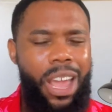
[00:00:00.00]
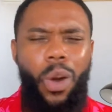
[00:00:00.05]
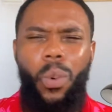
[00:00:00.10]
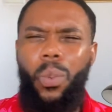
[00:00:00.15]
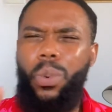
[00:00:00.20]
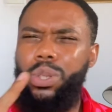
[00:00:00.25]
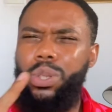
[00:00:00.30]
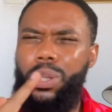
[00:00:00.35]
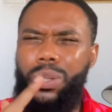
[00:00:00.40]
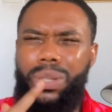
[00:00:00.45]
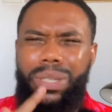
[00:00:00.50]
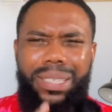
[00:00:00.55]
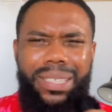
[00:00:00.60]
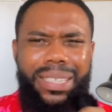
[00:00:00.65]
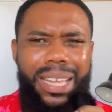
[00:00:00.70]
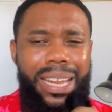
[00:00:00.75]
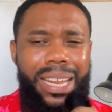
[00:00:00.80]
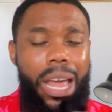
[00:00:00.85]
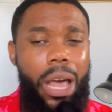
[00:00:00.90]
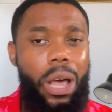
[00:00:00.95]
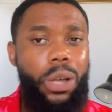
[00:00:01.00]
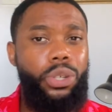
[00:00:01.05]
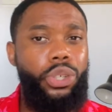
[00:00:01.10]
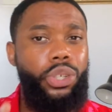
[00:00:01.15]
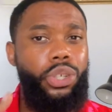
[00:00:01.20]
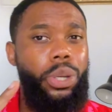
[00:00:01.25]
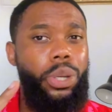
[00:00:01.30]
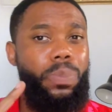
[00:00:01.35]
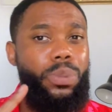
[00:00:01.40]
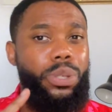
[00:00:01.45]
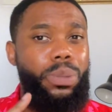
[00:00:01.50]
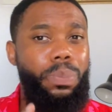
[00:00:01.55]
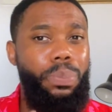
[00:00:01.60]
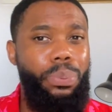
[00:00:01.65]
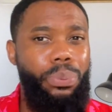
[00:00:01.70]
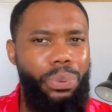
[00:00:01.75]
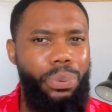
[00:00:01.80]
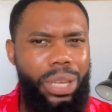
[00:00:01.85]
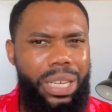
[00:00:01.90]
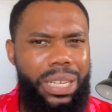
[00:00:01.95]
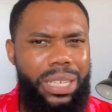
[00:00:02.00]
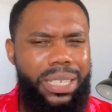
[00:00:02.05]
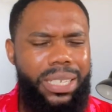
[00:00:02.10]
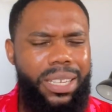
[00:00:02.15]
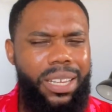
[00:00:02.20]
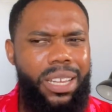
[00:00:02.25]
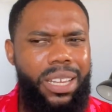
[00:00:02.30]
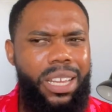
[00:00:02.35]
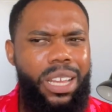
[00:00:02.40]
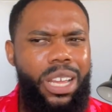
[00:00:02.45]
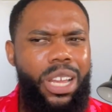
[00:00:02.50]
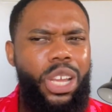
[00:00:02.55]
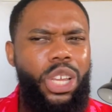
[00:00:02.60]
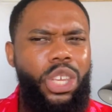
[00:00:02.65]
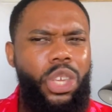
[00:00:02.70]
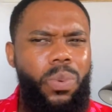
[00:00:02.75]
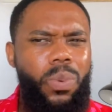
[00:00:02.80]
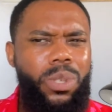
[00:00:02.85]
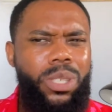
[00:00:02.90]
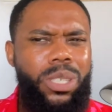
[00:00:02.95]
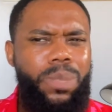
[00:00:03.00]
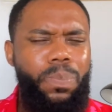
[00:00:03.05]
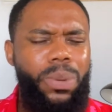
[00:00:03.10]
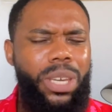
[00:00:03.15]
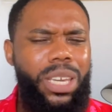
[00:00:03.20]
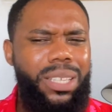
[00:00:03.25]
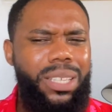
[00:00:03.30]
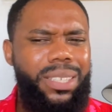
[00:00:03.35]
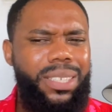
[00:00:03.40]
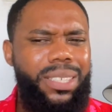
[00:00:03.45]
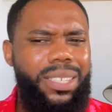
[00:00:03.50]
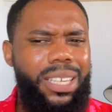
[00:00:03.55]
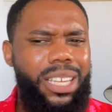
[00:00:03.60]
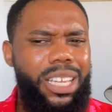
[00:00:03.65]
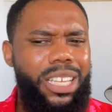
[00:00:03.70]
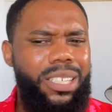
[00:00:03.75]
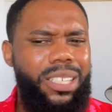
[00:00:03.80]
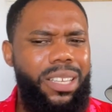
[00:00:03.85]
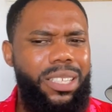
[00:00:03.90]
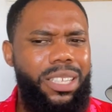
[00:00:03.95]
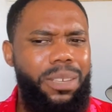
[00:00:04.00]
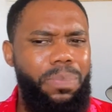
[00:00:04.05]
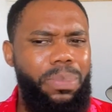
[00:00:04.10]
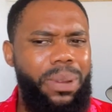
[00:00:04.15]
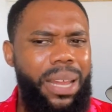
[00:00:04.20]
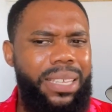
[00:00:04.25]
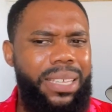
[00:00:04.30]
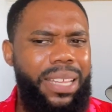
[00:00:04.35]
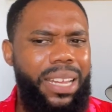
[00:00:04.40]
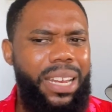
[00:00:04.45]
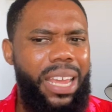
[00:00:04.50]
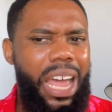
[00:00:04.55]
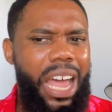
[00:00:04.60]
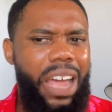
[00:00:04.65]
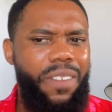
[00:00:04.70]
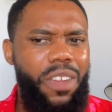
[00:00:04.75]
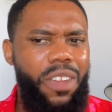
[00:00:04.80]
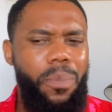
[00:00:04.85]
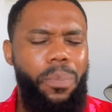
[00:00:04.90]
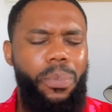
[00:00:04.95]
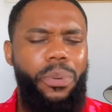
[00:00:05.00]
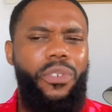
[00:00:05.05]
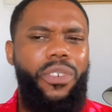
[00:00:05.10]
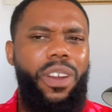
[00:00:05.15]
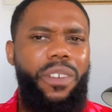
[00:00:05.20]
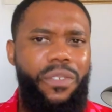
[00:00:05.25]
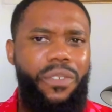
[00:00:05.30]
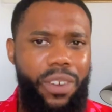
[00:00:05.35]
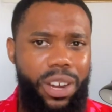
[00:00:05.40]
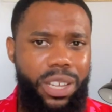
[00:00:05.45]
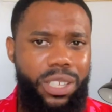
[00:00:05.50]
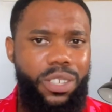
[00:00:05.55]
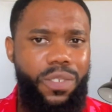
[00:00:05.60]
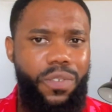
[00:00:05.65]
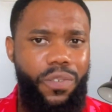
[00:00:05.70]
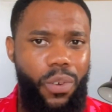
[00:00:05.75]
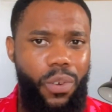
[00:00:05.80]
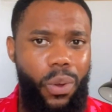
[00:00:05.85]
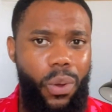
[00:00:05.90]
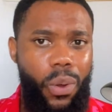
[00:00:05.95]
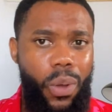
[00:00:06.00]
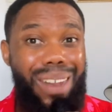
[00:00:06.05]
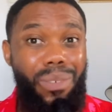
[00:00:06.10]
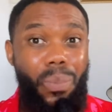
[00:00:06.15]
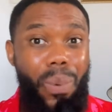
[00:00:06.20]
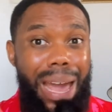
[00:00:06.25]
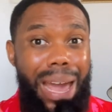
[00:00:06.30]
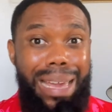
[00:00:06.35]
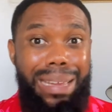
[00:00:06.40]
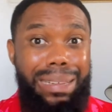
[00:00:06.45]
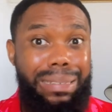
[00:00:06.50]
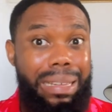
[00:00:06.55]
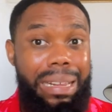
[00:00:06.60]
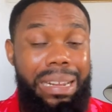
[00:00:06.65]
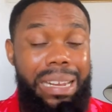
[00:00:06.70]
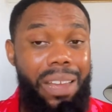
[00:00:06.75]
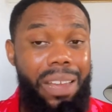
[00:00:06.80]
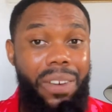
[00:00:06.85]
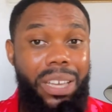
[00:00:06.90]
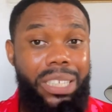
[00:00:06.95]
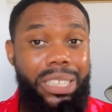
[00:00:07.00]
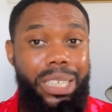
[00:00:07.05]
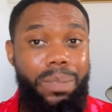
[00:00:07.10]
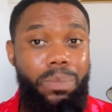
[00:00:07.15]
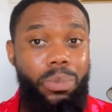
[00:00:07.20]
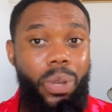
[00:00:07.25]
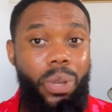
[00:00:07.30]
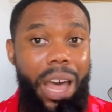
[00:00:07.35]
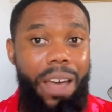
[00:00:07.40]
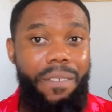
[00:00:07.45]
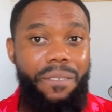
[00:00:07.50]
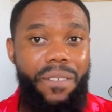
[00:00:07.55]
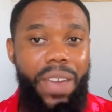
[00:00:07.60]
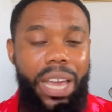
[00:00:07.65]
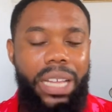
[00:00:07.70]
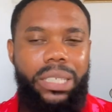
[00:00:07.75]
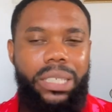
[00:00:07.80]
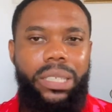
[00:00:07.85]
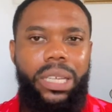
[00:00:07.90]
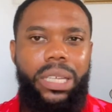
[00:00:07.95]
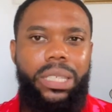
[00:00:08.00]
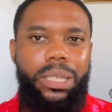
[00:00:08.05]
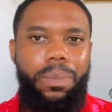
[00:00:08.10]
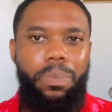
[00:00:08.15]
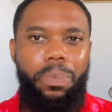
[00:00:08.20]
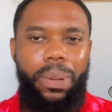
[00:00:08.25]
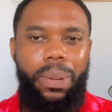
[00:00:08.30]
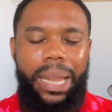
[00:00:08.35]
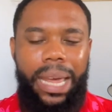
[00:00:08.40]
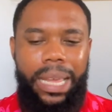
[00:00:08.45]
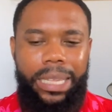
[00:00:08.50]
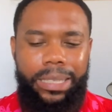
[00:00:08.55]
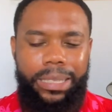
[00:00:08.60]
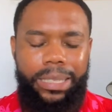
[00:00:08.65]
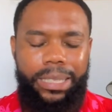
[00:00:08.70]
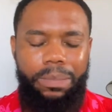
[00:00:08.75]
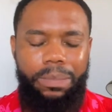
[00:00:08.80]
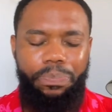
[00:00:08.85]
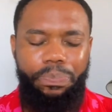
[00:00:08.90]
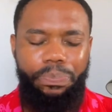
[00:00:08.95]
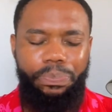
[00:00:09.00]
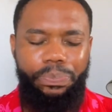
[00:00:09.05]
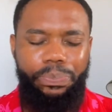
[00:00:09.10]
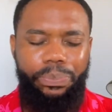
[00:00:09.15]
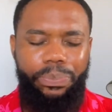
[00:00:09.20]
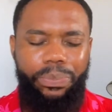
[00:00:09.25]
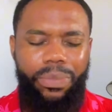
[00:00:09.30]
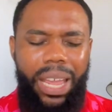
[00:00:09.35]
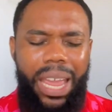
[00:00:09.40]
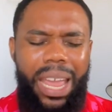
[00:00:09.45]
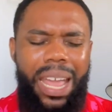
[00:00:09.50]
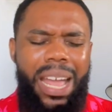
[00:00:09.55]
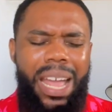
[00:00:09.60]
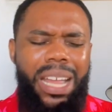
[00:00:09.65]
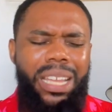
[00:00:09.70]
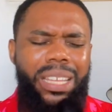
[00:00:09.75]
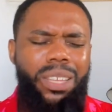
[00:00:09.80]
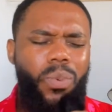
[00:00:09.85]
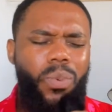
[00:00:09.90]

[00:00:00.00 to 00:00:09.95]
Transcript: Once you understand how thrips breed, you will begin to see certain plants that they have a preference for and why they never seem to affect certain plants. The